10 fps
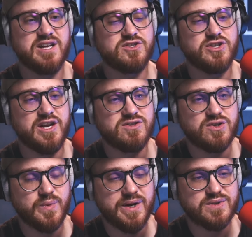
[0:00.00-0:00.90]
they changed
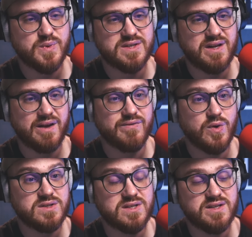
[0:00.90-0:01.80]
careers were as
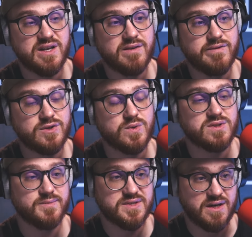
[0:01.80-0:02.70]
diverse as the
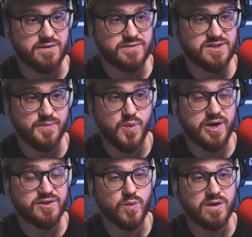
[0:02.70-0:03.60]
individuals themselves. Some
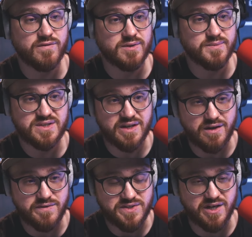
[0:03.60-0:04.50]
wanted to work for
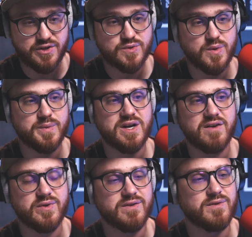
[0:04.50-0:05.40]
themselves, and others were
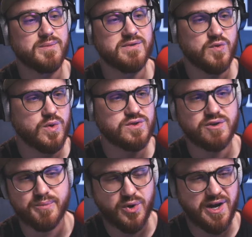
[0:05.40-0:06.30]
recovering from divorce
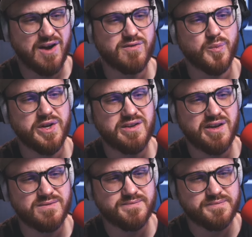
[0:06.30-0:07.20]
or burnout from
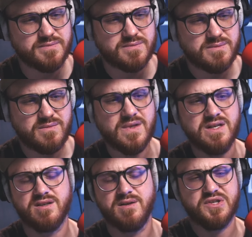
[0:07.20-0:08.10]
retail.
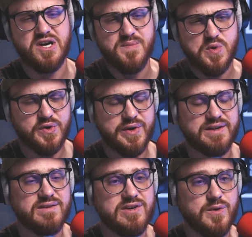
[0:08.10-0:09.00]
Some sought more
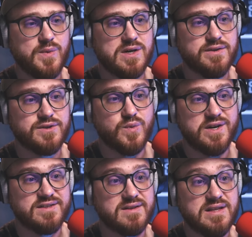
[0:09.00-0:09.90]
creativity, while others
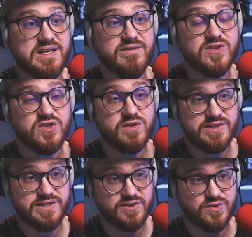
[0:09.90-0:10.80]
wanted to leave the
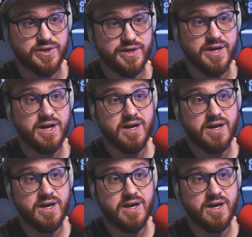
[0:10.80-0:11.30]
service industry.